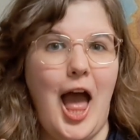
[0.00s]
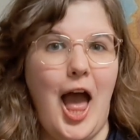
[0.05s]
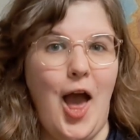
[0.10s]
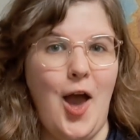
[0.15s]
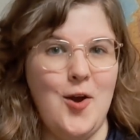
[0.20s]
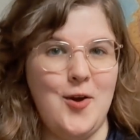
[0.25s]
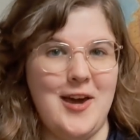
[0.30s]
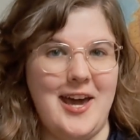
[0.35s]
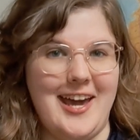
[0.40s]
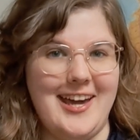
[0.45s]

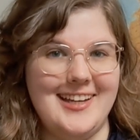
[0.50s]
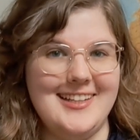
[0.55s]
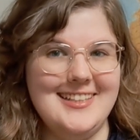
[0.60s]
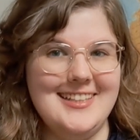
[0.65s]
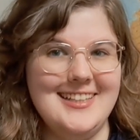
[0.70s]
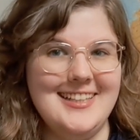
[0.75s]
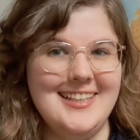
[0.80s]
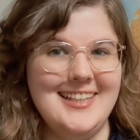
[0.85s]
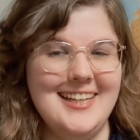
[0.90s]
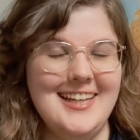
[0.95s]
Okay,
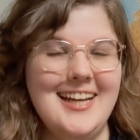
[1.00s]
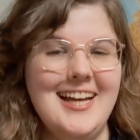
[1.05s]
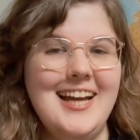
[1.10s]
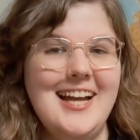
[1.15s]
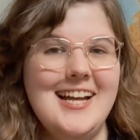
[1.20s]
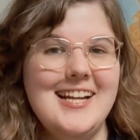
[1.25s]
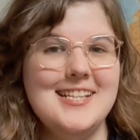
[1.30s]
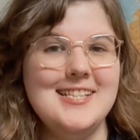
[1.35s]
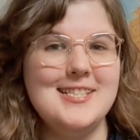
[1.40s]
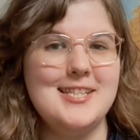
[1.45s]

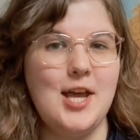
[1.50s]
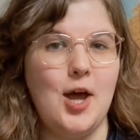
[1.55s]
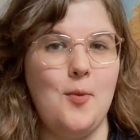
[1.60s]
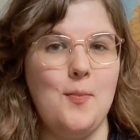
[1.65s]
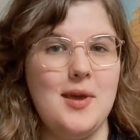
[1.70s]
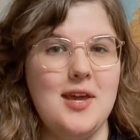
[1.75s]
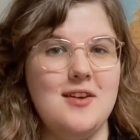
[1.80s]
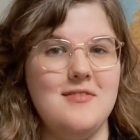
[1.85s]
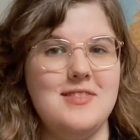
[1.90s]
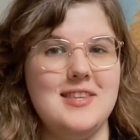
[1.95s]
tell
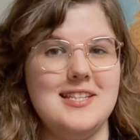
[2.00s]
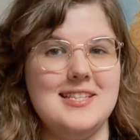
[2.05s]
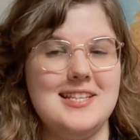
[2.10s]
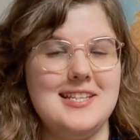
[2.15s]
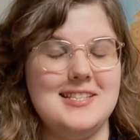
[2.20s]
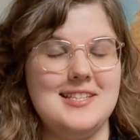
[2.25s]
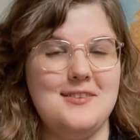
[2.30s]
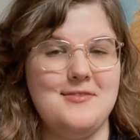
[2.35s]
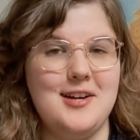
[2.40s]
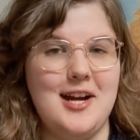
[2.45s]
me if this
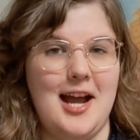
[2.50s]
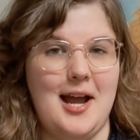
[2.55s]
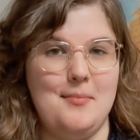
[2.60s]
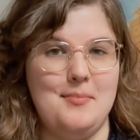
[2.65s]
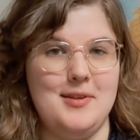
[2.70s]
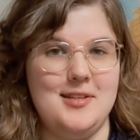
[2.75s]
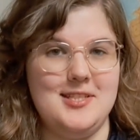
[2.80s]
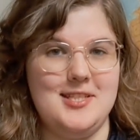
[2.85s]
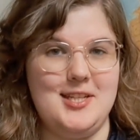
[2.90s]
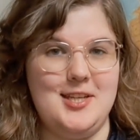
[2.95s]
has ever
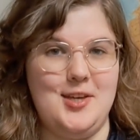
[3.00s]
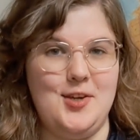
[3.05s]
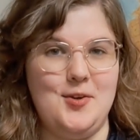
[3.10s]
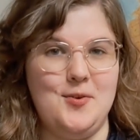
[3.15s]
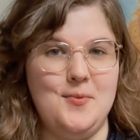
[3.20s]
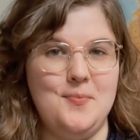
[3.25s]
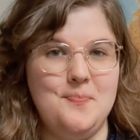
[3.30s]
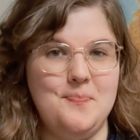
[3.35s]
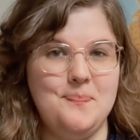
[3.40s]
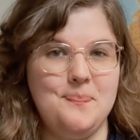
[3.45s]
happened to
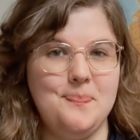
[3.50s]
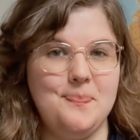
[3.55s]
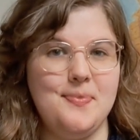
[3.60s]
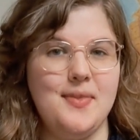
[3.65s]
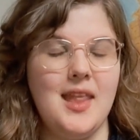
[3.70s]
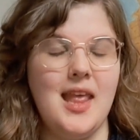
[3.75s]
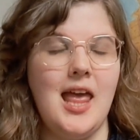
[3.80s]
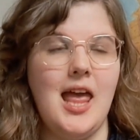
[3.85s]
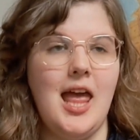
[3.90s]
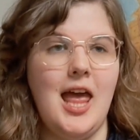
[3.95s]
you.
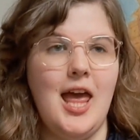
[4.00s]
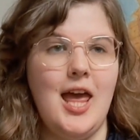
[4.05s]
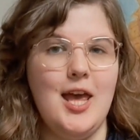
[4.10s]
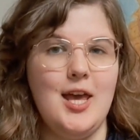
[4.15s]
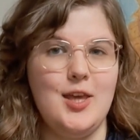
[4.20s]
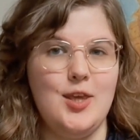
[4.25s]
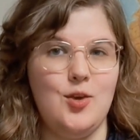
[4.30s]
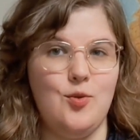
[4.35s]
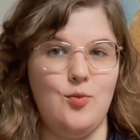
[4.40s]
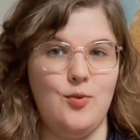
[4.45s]

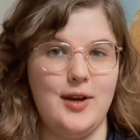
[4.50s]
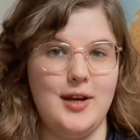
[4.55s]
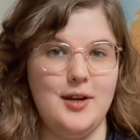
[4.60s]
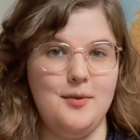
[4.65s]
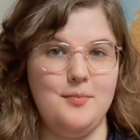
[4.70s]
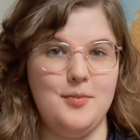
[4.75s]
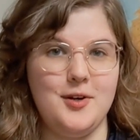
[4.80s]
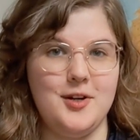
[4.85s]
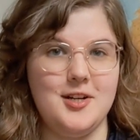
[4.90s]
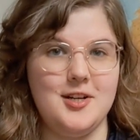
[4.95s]
You read a
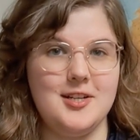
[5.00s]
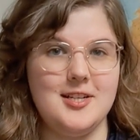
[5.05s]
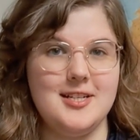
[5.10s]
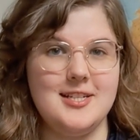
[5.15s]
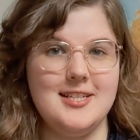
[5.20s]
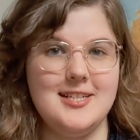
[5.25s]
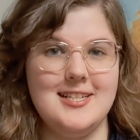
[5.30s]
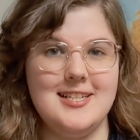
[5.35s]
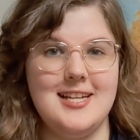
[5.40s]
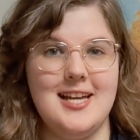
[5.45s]
book,
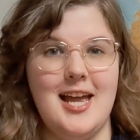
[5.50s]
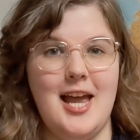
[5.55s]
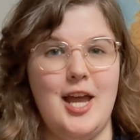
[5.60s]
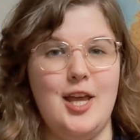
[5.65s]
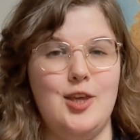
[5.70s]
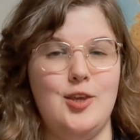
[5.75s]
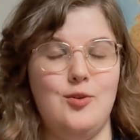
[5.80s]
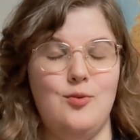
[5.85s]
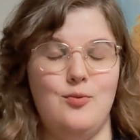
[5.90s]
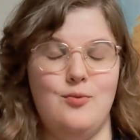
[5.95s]

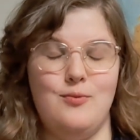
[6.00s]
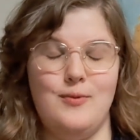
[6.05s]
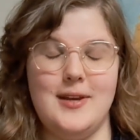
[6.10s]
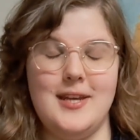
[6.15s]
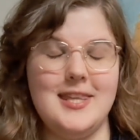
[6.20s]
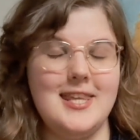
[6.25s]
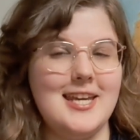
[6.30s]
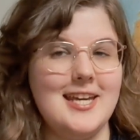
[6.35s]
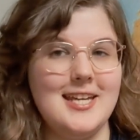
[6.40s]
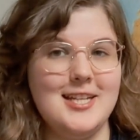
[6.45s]
you
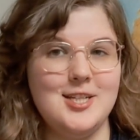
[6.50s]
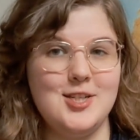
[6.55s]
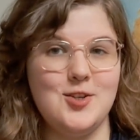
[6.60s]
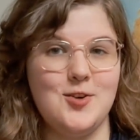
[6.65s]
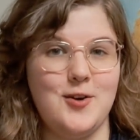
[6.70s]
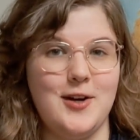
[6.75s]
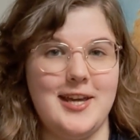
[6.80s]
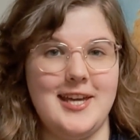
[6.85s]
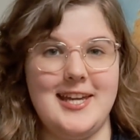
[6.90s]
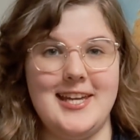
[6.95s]
really
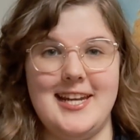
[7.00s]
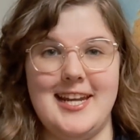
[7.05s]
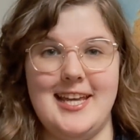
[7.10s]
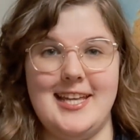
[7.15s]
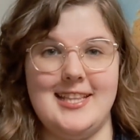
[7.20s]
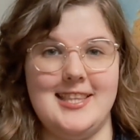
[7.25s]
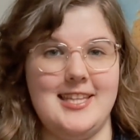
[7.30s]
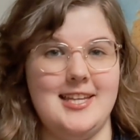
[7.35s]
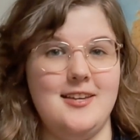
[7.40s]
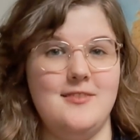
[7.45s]
enjoy it,
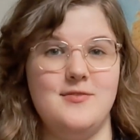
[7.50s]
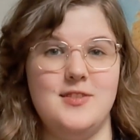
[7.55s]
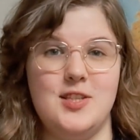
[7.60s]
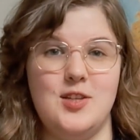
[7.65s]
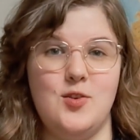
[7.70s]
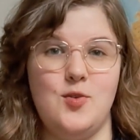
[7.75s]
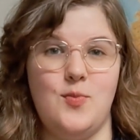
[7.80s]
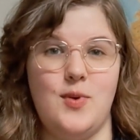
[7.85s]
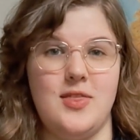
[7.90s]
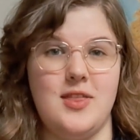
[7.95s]
it leaves
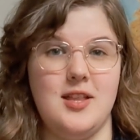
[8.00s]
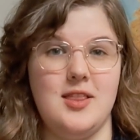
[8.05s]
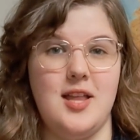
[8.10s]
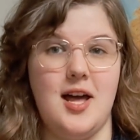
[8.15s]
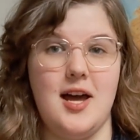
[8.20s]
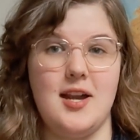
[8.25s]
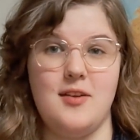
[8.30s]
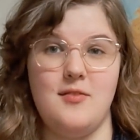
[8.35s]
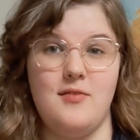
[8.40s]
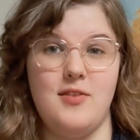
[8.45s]
you with a
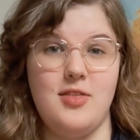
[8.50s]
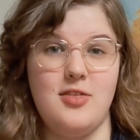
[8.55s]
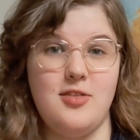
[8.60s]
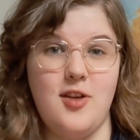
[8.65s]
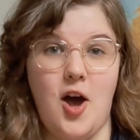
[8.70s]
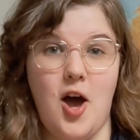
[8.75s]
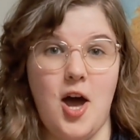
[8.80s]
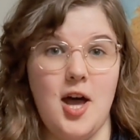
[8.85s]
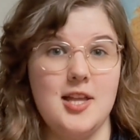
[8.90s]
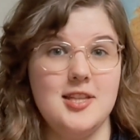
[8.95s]
lot of
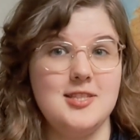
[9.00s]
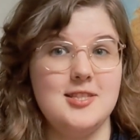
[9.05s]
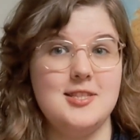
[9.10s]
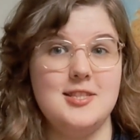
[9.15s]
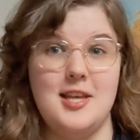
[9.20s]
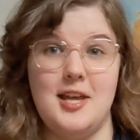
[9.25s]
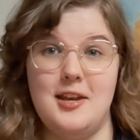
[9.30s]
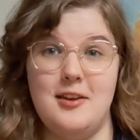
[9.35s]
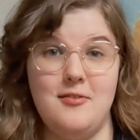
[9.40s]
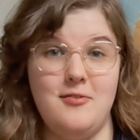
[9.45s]
thoughts
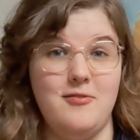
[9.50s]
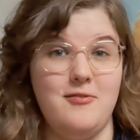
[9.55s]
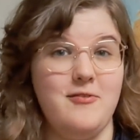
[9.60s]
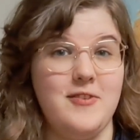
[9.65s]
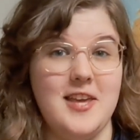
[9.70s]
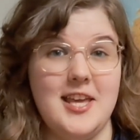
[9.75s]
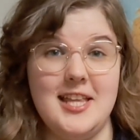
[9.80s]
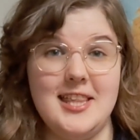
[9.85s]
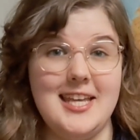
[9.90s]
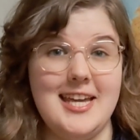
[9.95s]
and
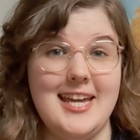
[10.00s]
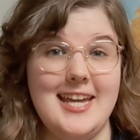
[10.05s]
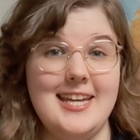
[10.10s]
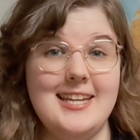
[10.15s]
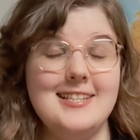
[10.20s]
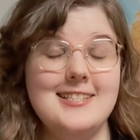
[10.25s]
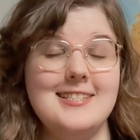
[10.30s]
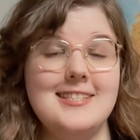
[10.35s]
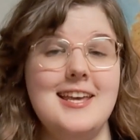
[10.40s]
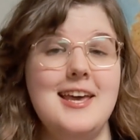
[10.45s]

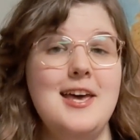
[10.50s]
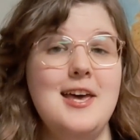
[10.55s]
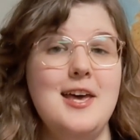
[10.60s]
feelings,